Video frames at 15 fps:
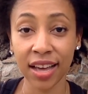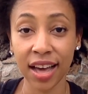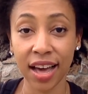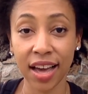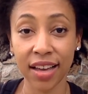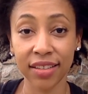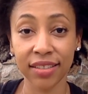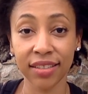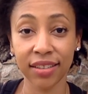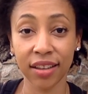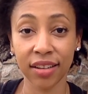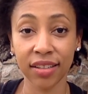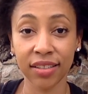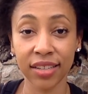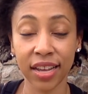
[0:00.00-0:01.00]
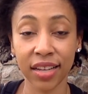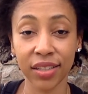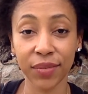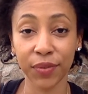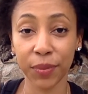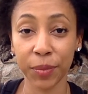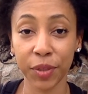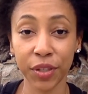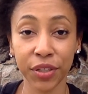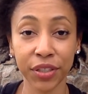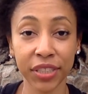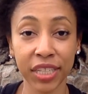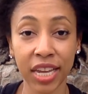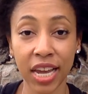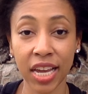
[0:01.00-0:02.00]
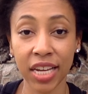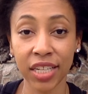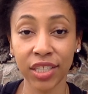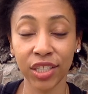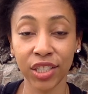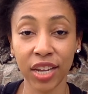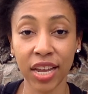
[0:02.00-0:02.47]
I studied dance from an early age,